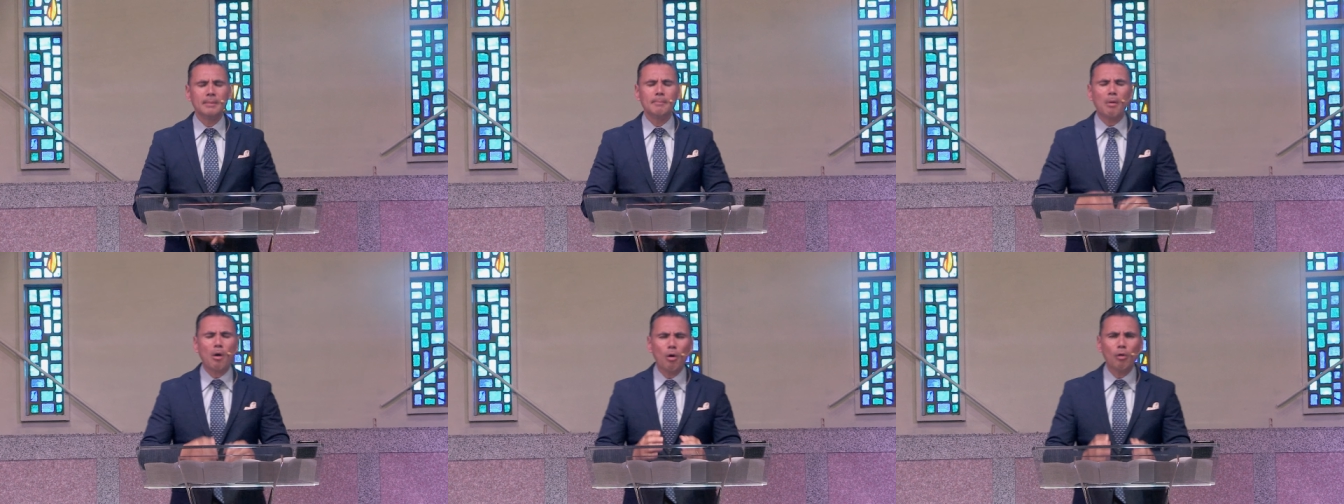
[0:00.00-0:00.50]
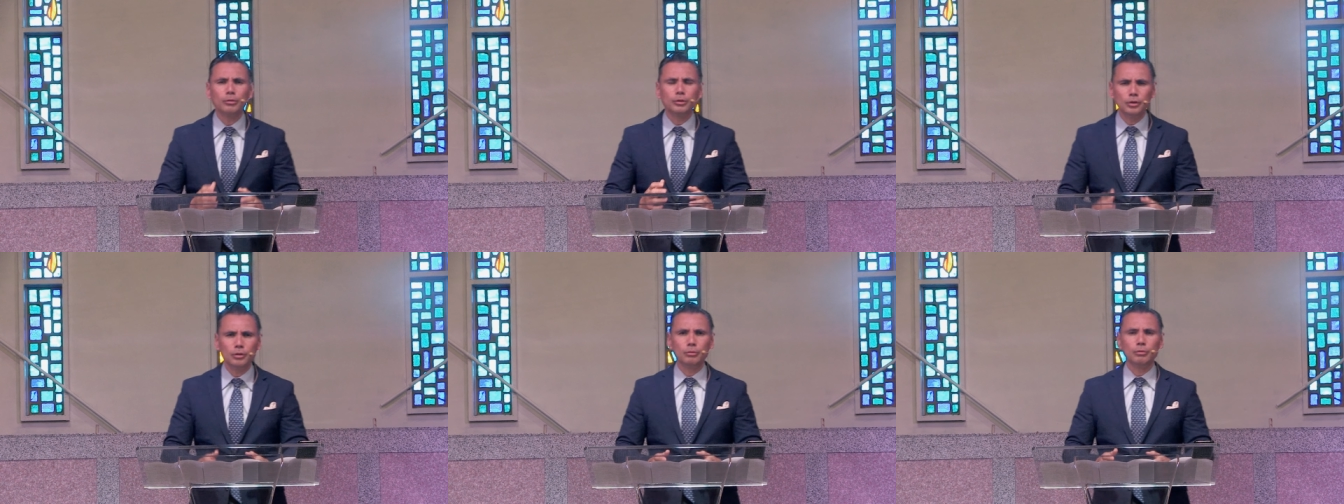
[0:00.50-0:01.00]
Paul
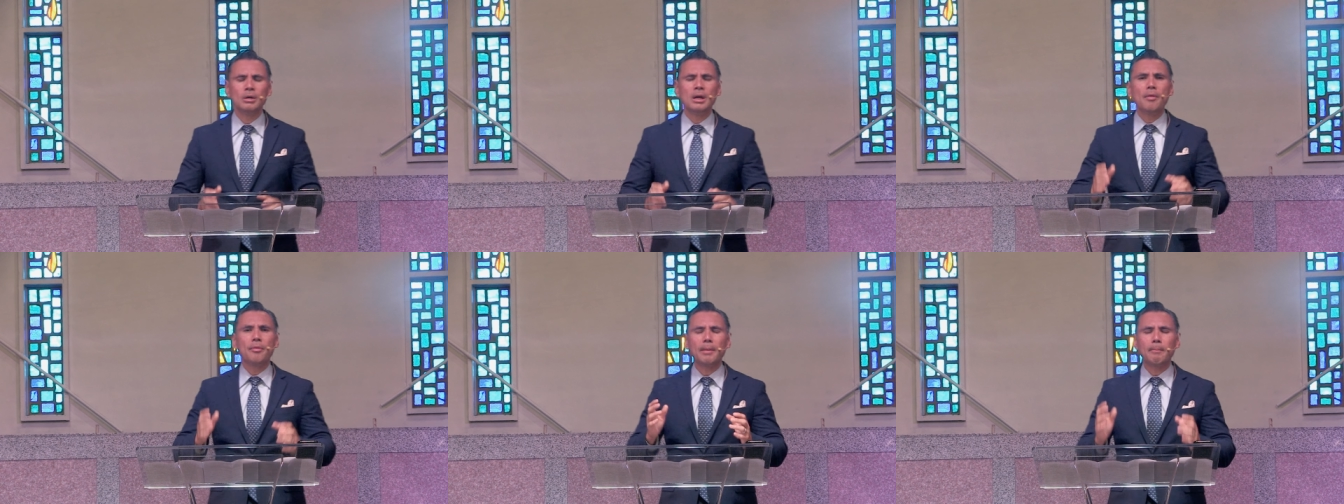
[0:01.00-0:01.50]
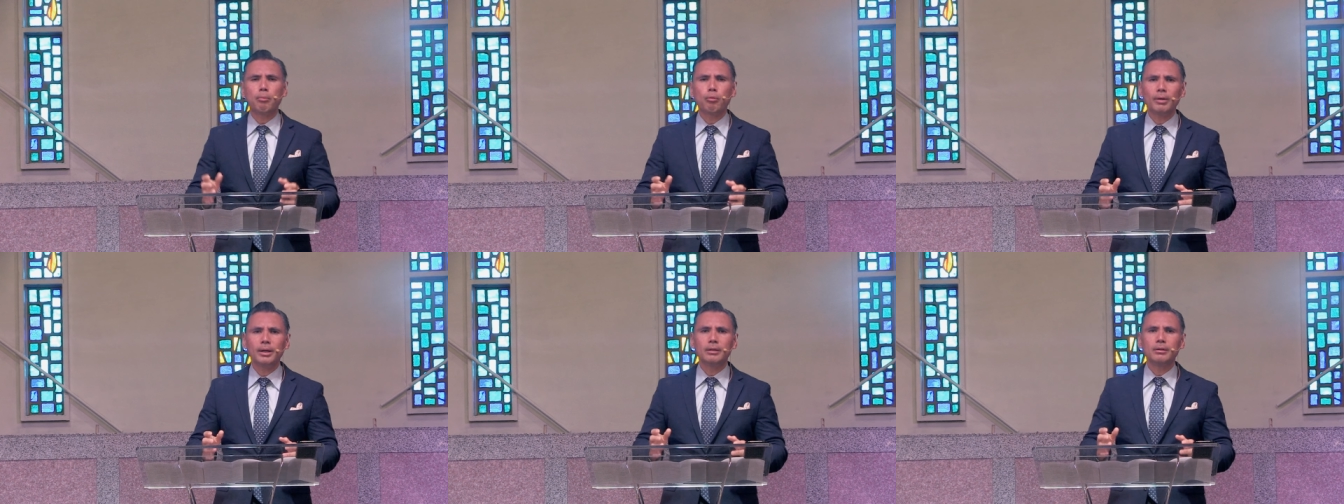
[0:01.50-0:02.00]
knew that
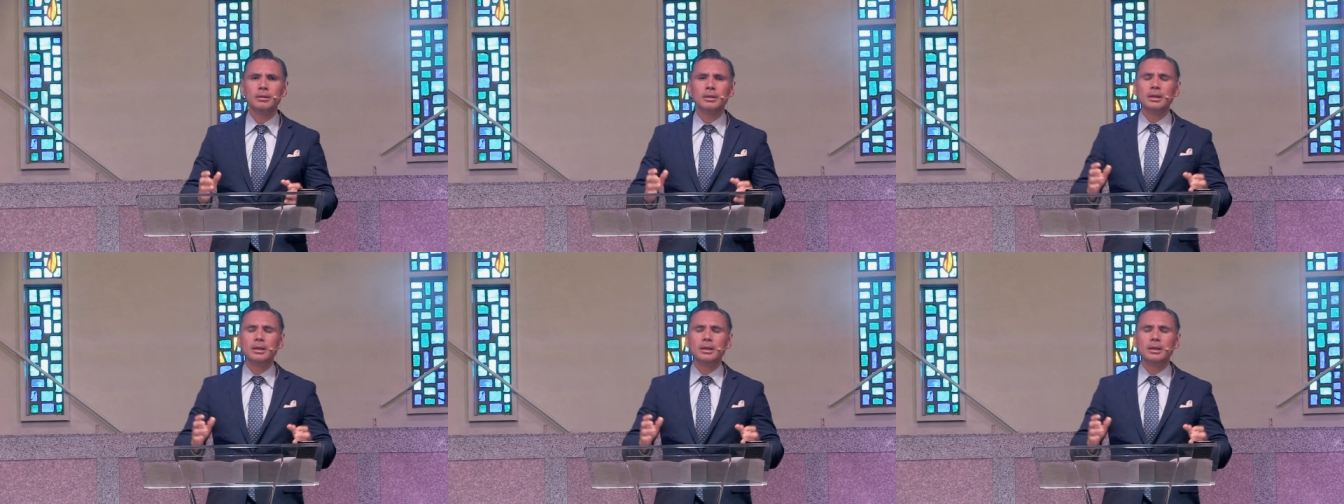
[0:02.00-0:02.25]
prayer